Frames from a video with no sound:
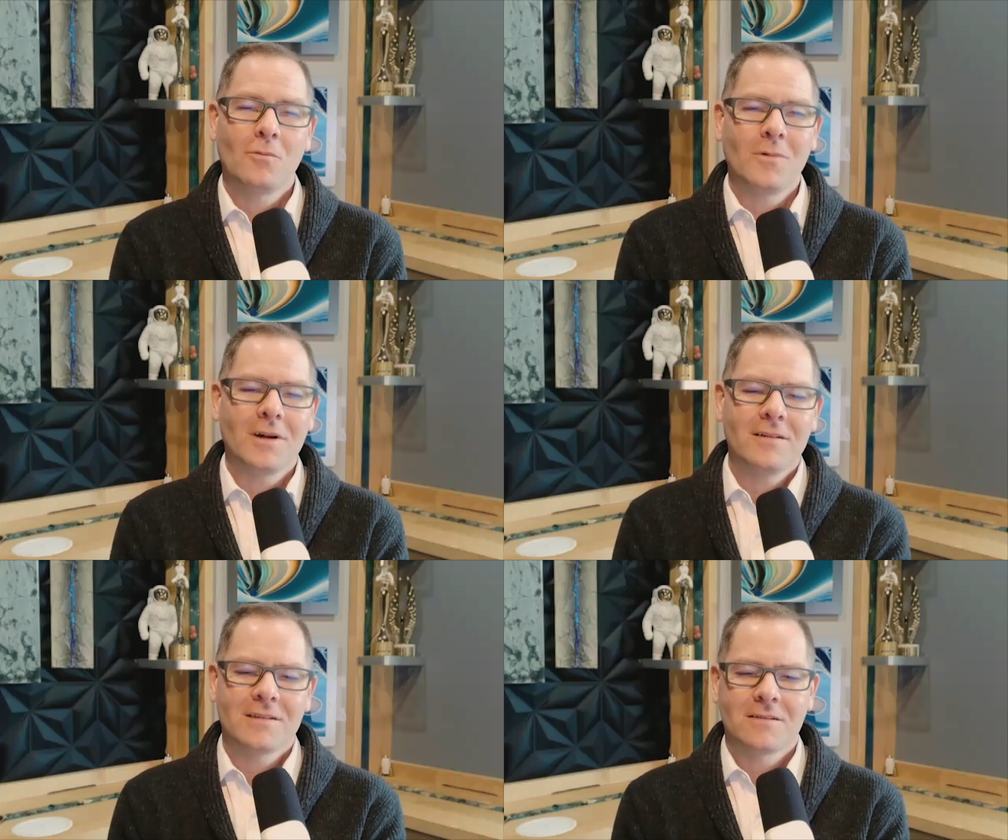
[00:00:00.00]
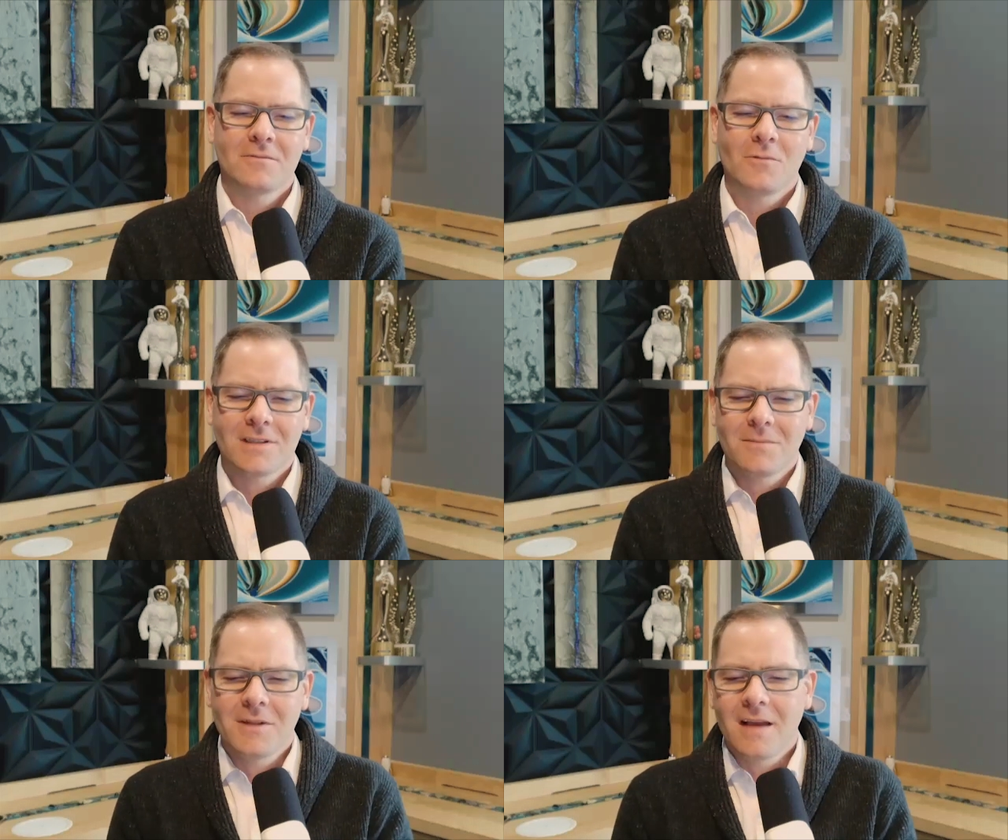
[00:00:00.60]
What's
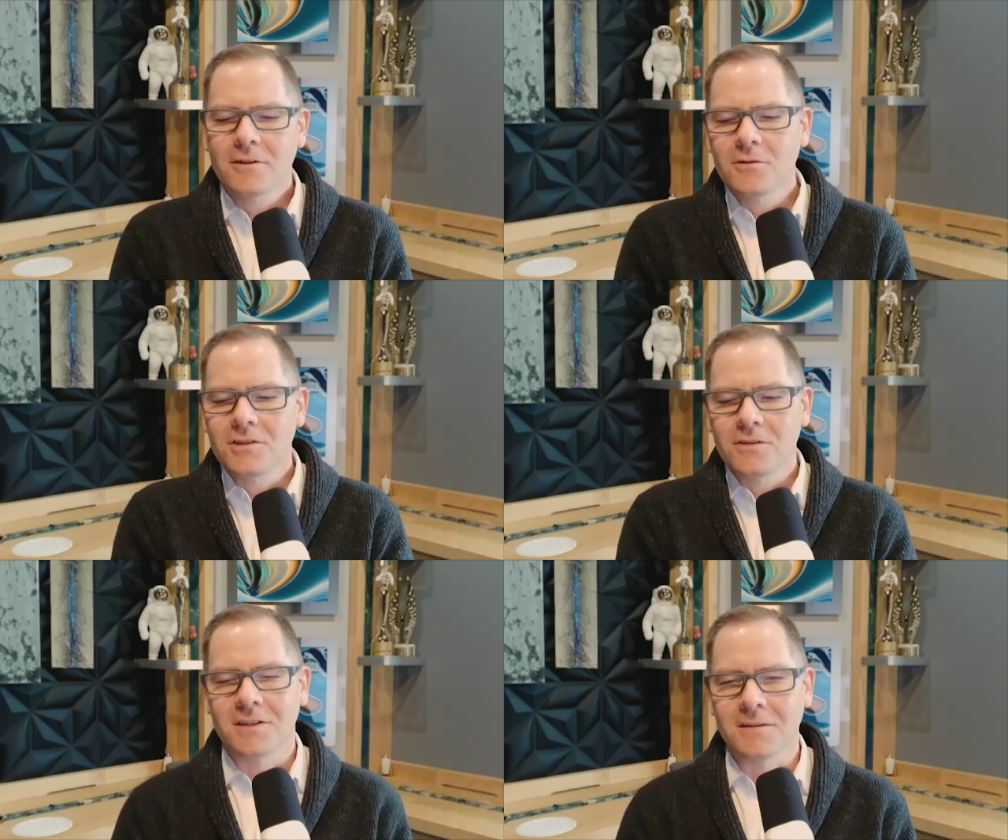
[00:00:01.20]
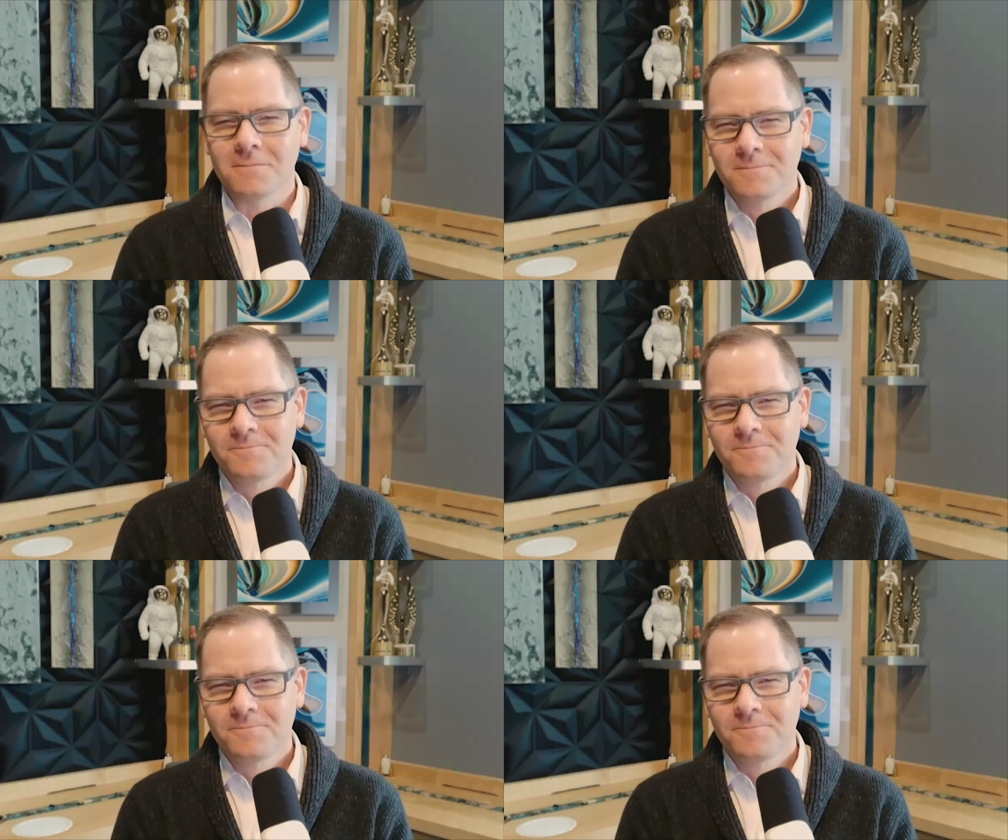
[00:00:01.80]
some of the evolution you've seen?